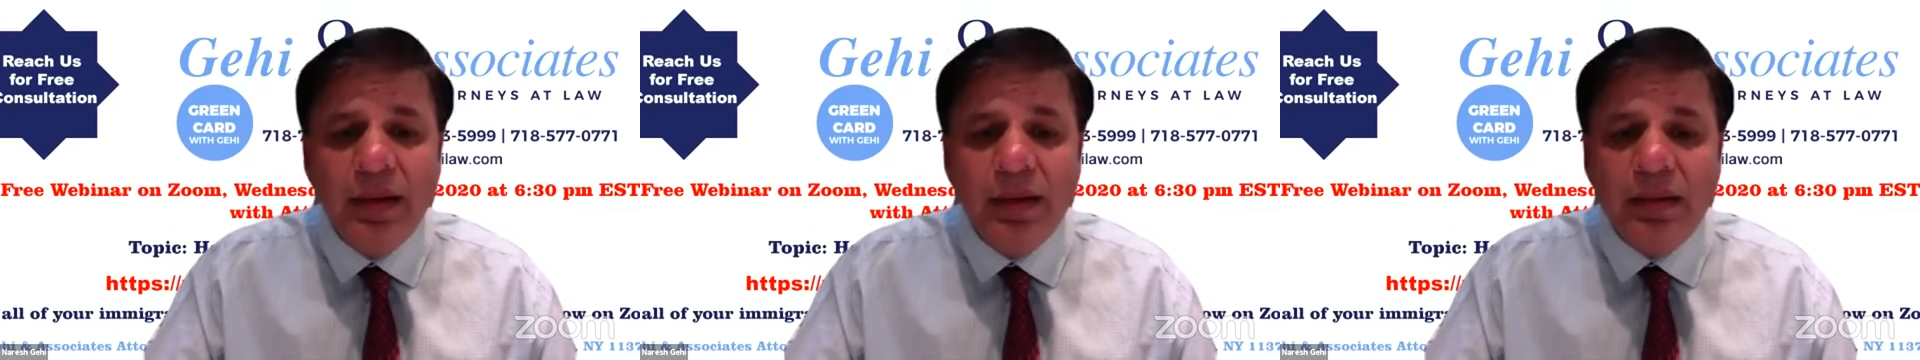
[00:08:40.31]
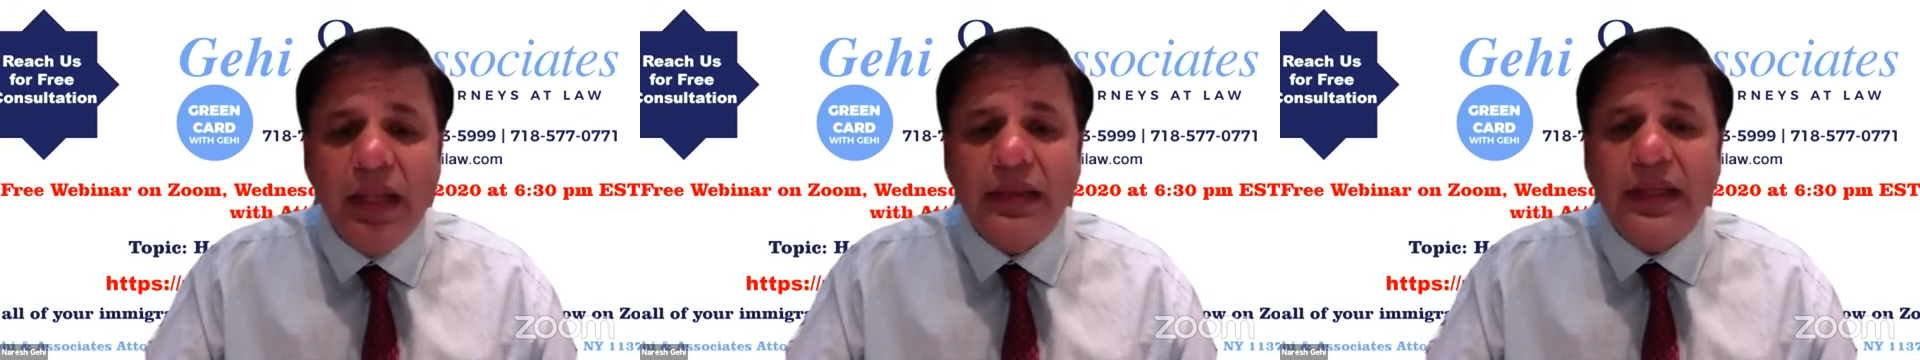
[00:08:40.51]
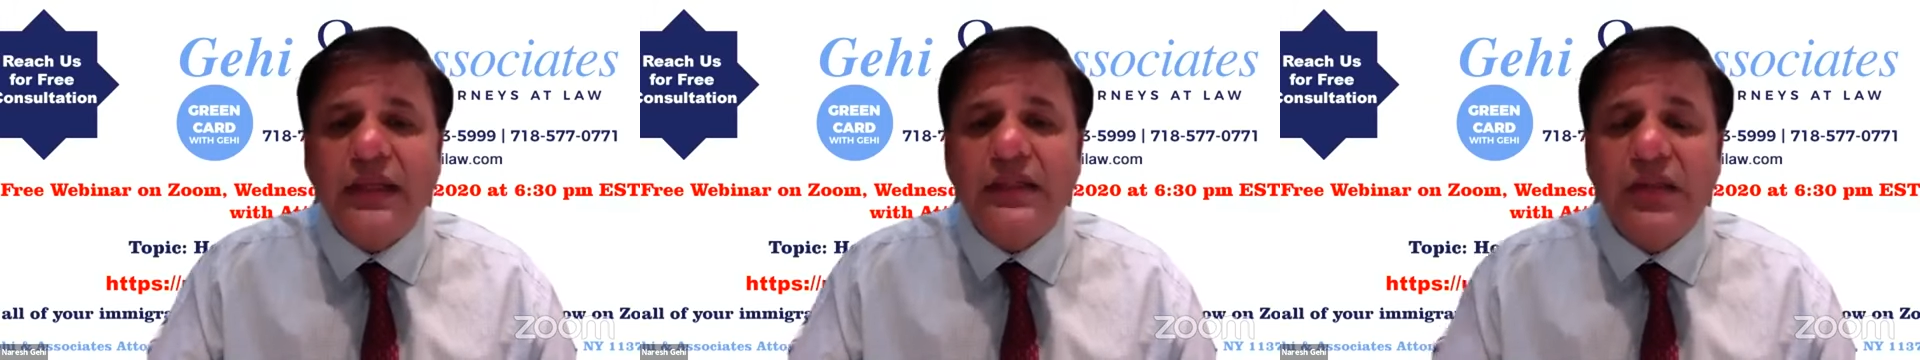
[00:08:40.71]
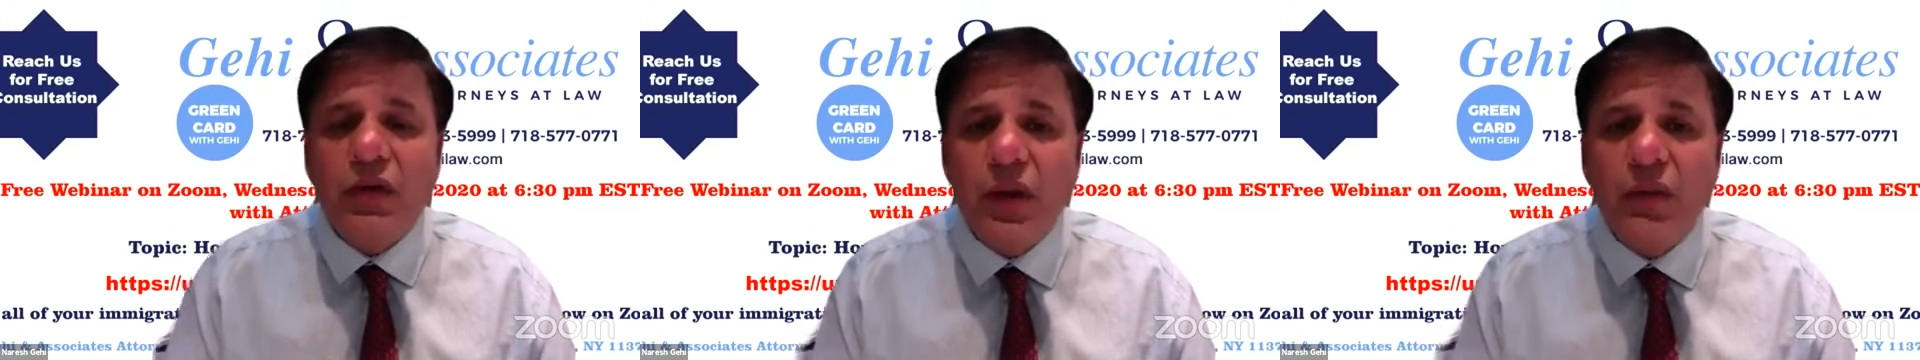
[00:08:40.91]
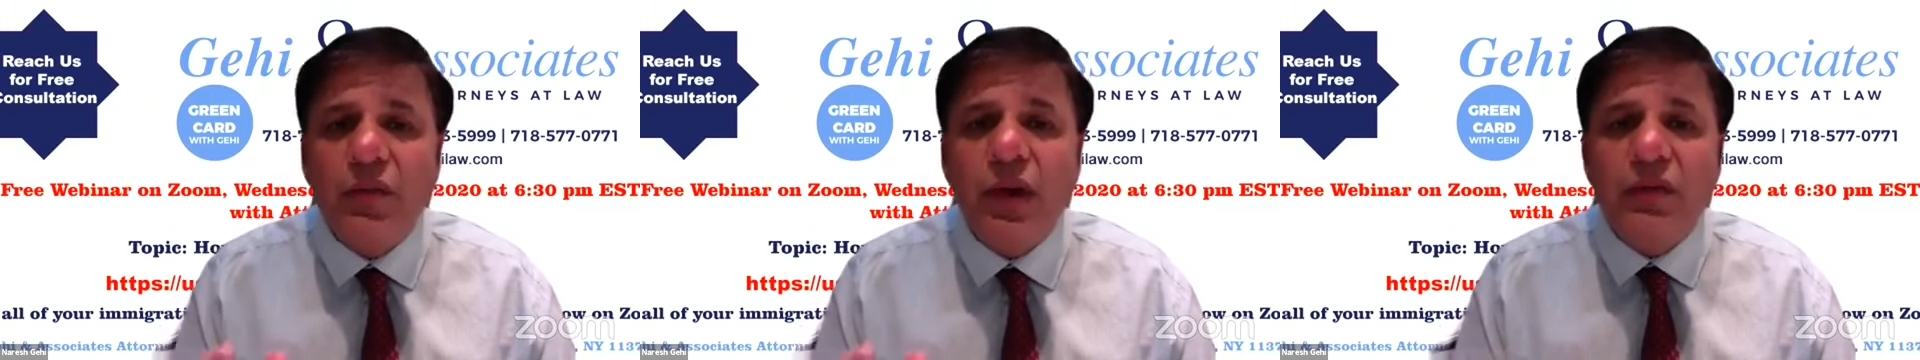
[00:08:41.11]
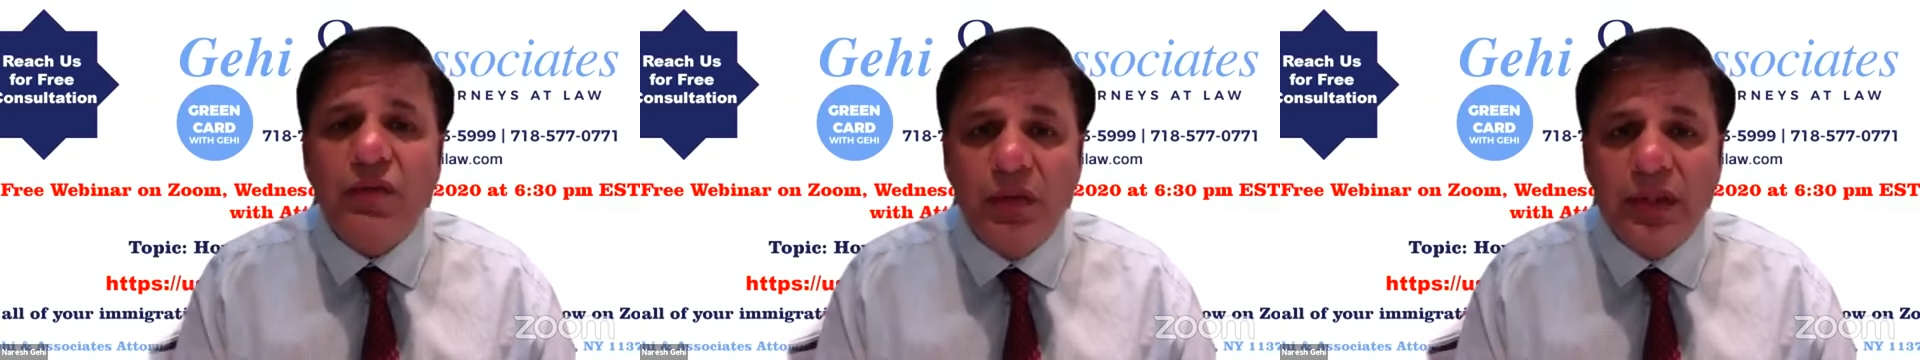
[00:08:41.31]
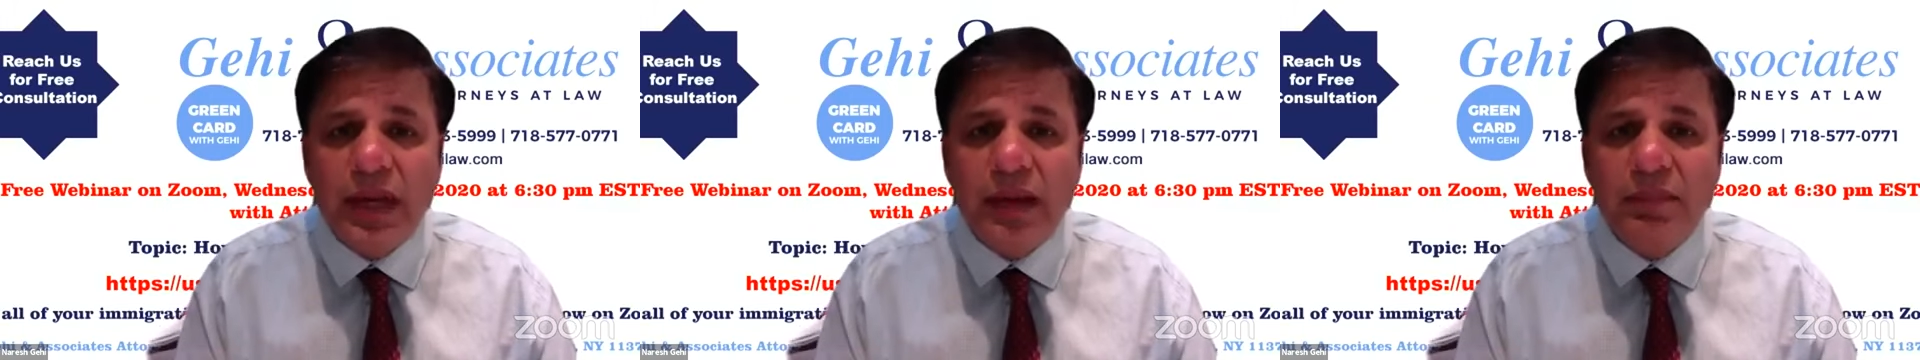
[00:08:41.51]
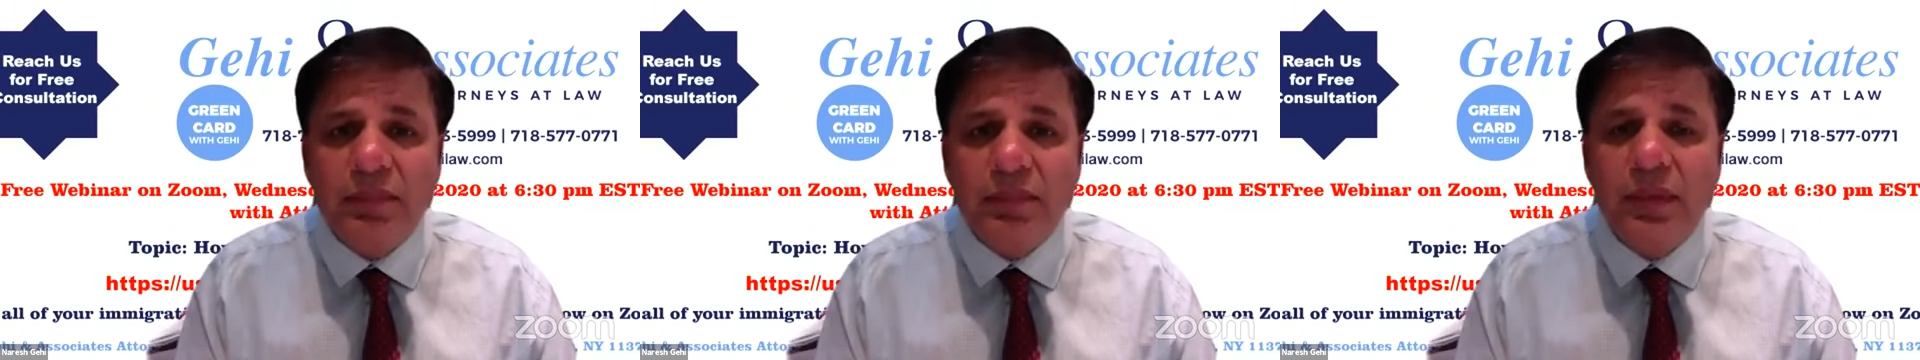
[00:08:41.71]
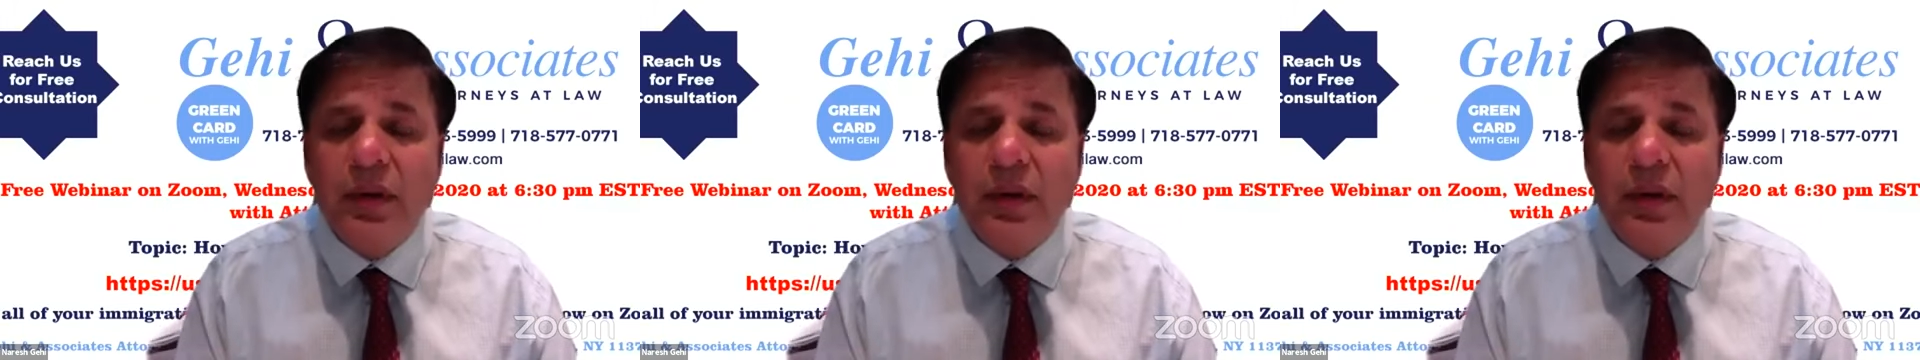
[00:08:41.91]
that things are doing well for them.